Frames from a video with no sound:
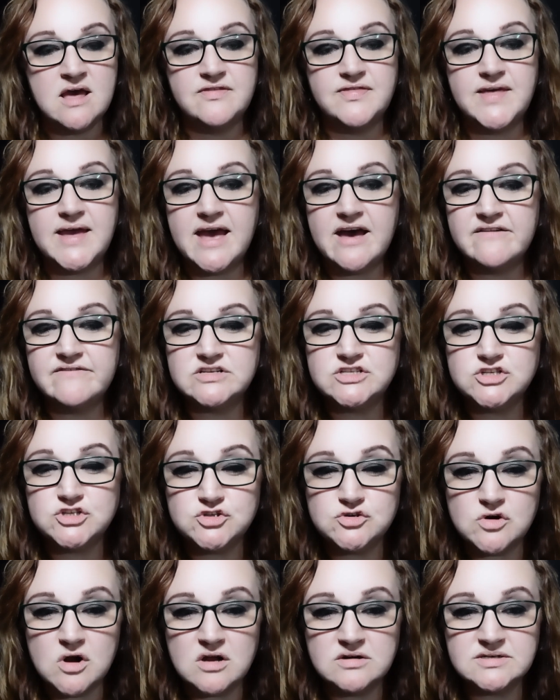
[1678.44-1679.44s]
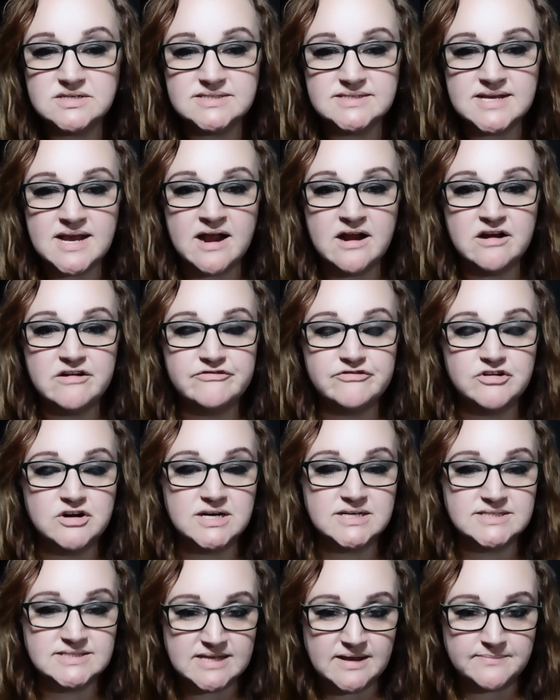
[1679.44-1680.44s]
They have a strong desire for
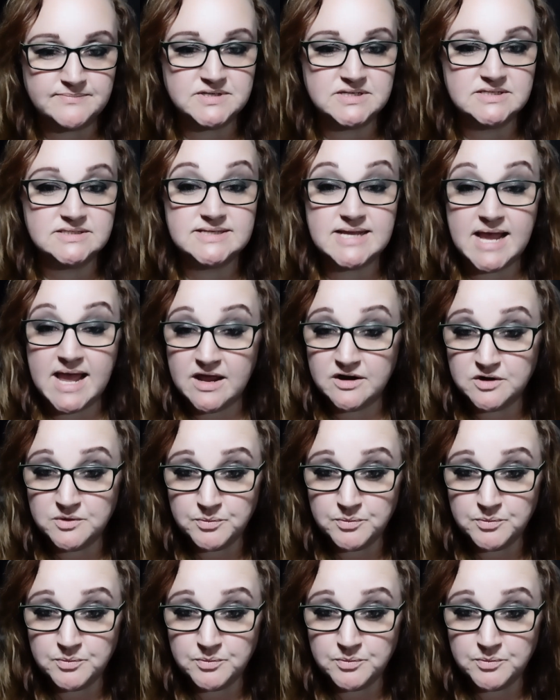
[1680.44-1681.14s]
acceptance and